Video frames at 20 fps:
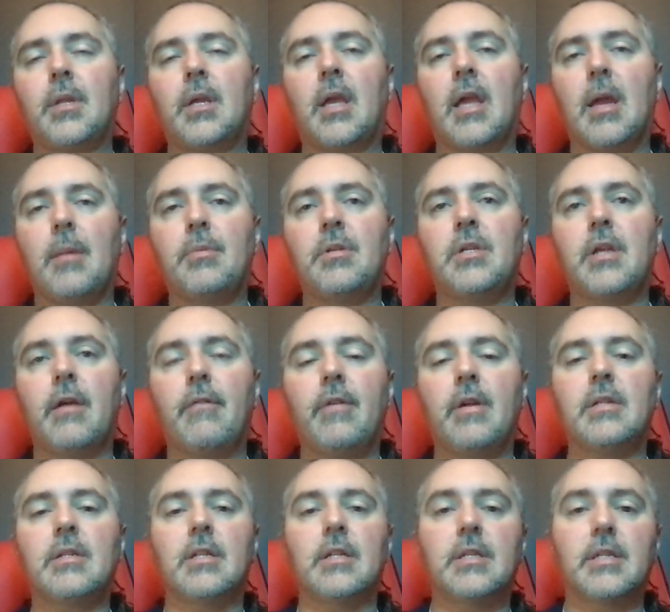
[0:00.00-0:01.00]
Camp Chef
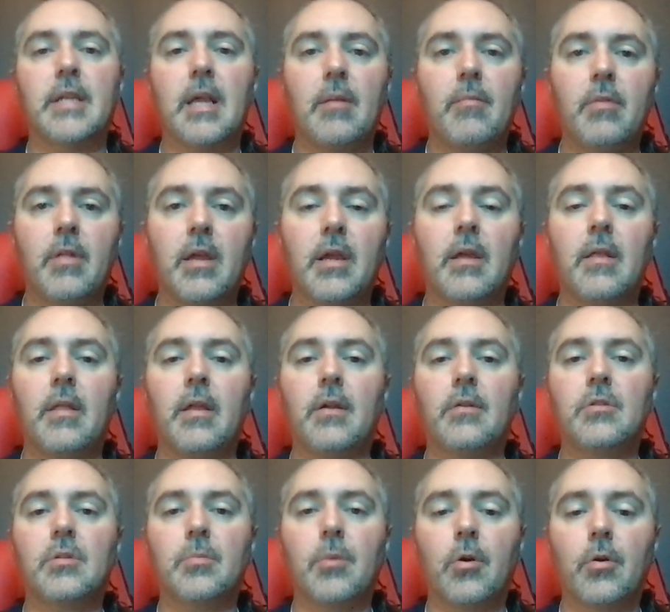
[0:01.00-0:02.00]
has the same thing in their
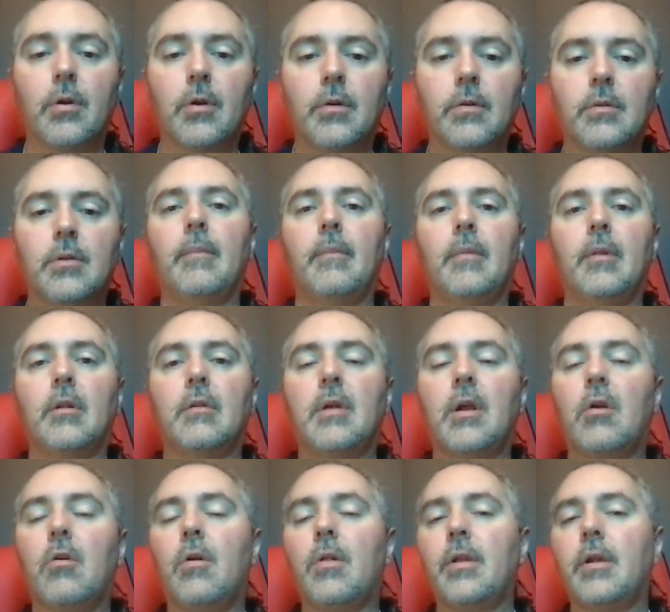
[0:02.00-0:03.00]
smokers. It look
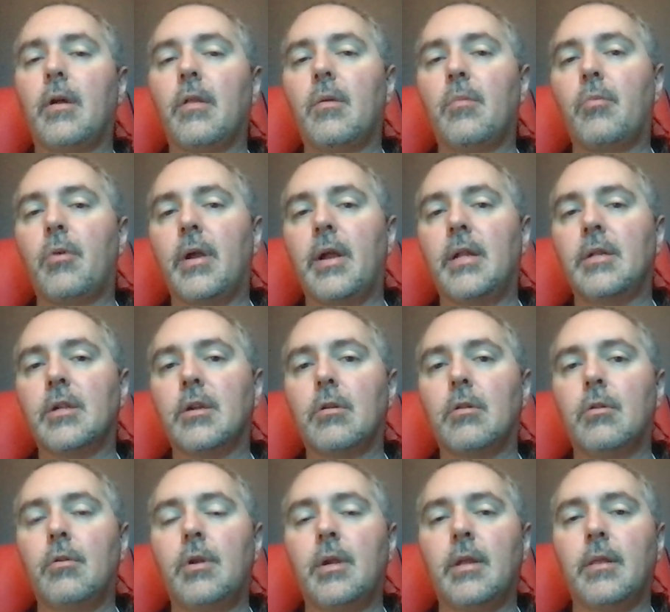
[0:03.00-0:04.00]
like all the other brands,
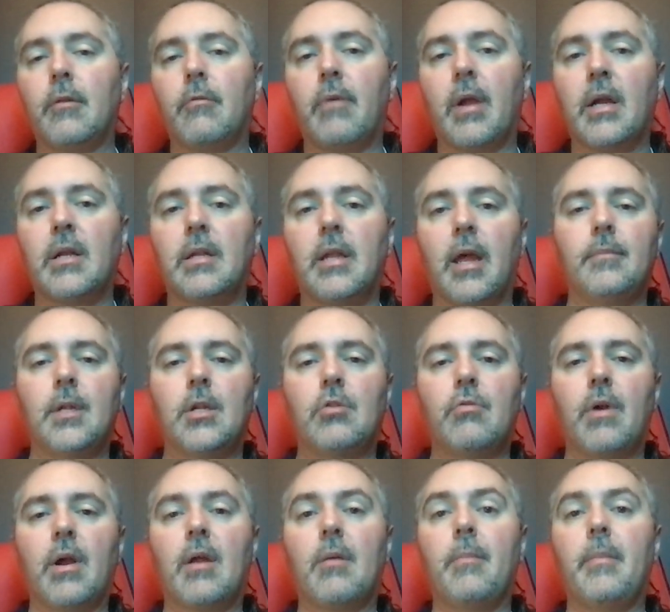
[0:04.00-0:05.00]
including the Reqtec, it's
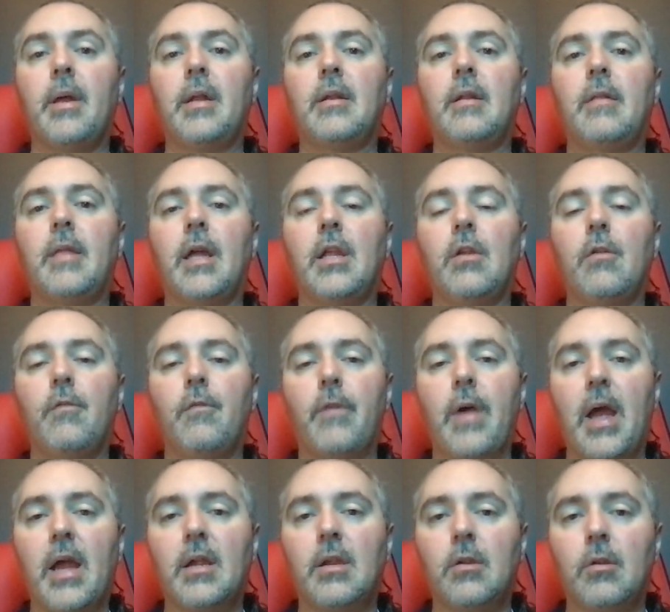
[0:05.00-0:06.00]
recommended that you
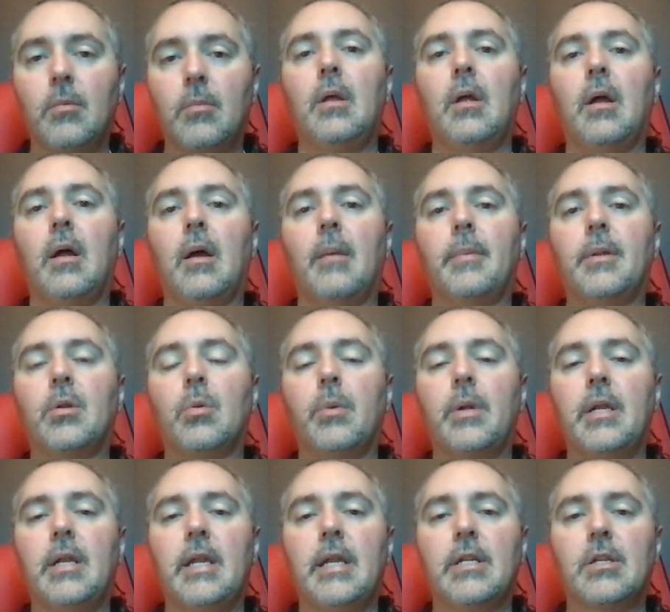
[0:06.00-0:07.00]
vacuum
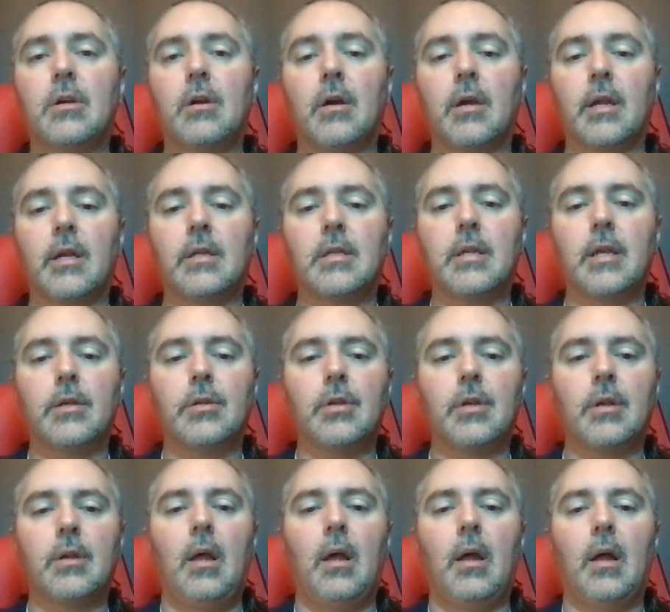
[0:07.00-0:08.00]
between each cooking
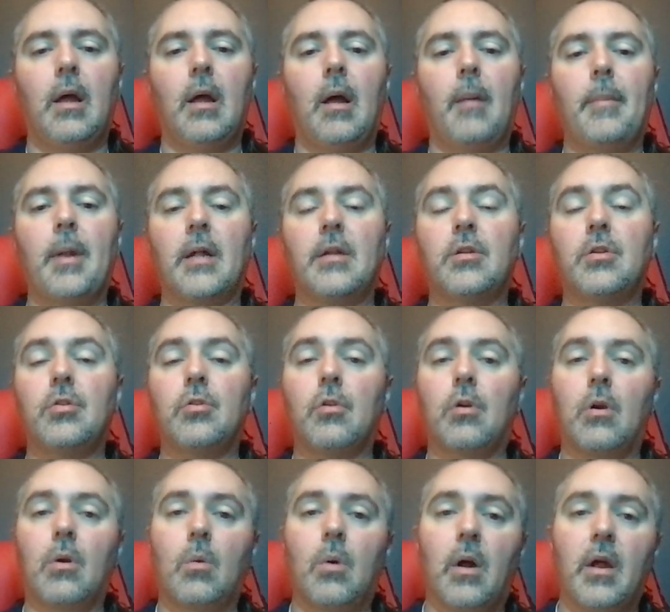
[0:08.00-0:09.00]
session. I'm not
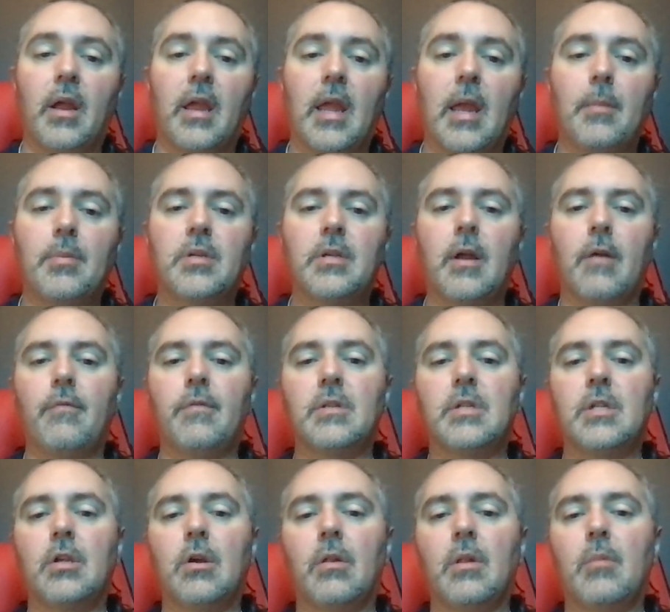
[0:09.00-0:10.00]
sure why Camp Chef is
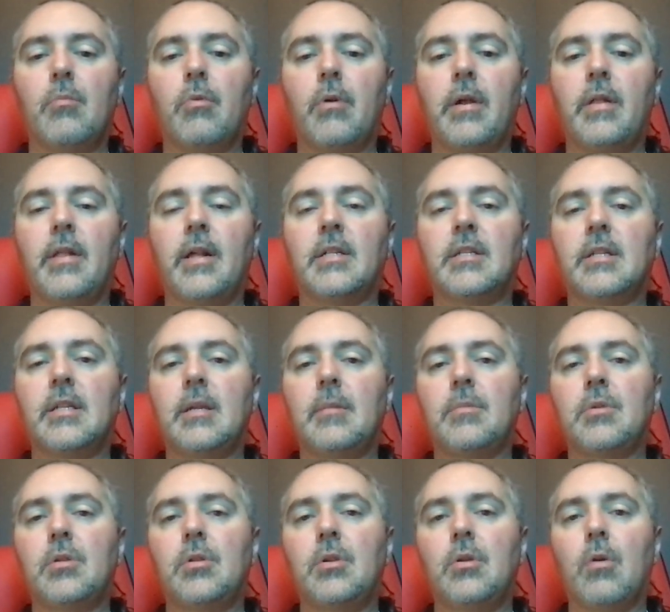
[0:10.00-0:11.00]
the only brand that
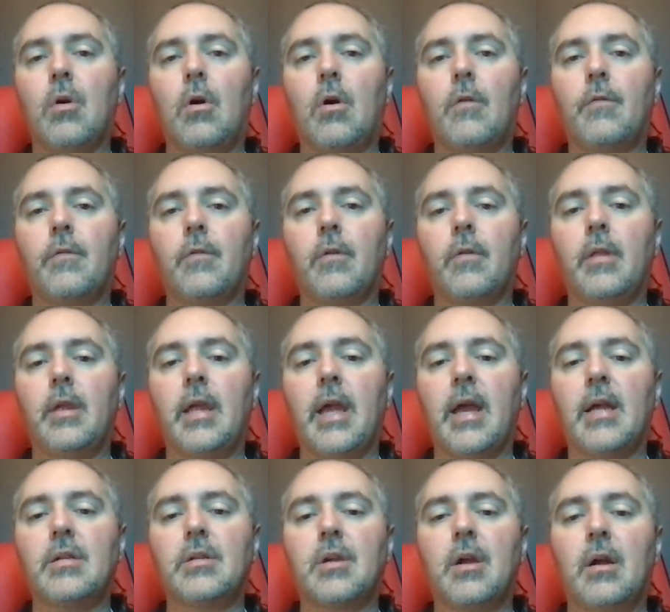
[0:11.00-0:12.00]
seems to offer the
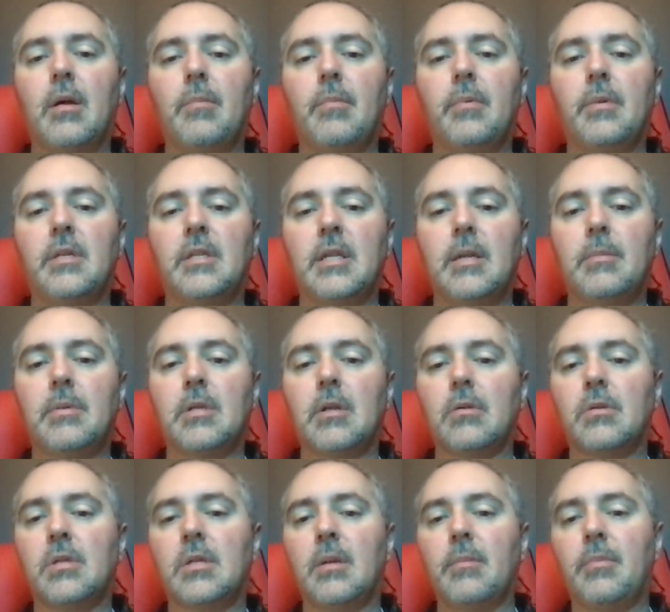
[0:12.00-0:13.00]
ash cup. It seems so
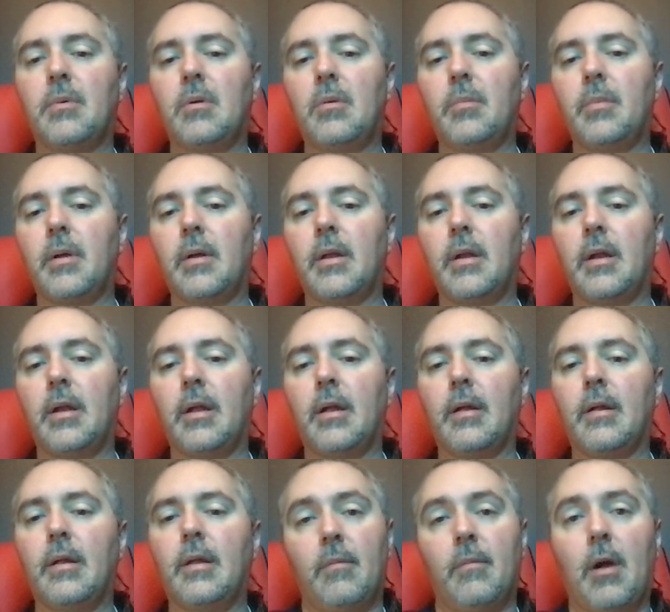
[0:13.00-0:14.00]
simple,
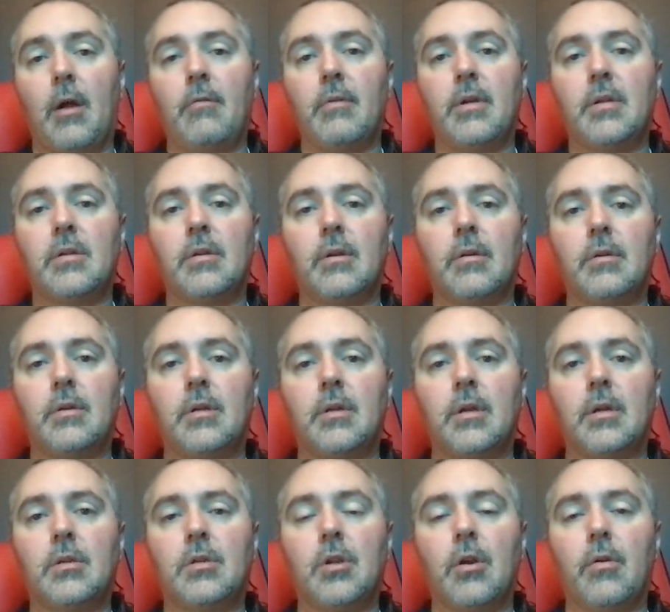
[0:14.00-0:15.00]
but my research
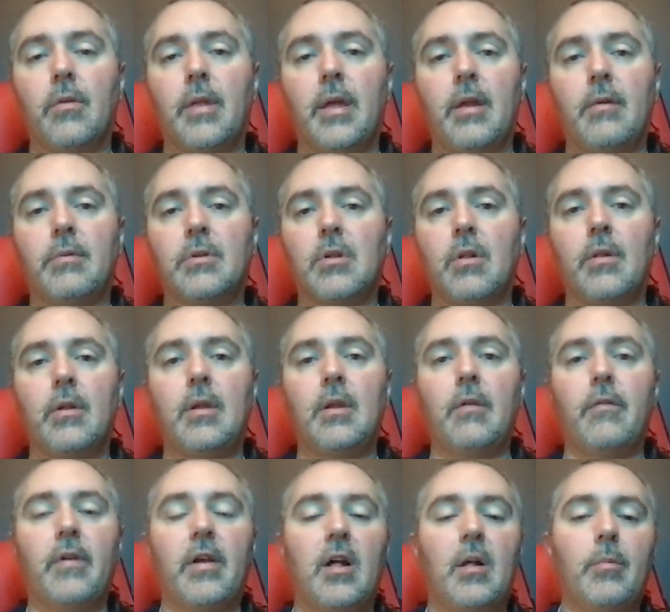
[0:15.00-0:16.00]
showed that it was only
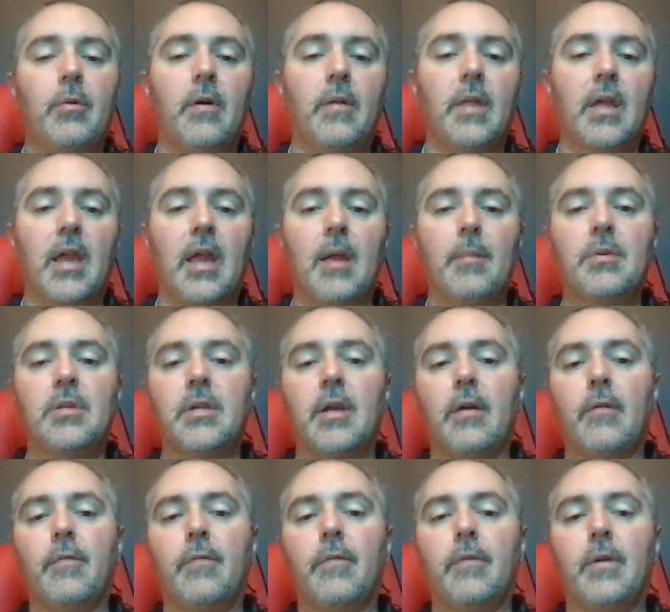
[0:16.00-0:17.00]
available on the Camp
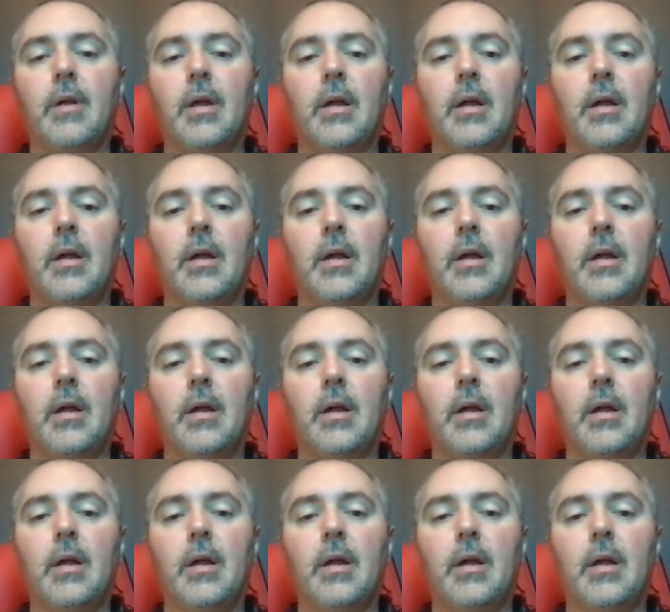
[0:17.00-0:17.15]
Chef.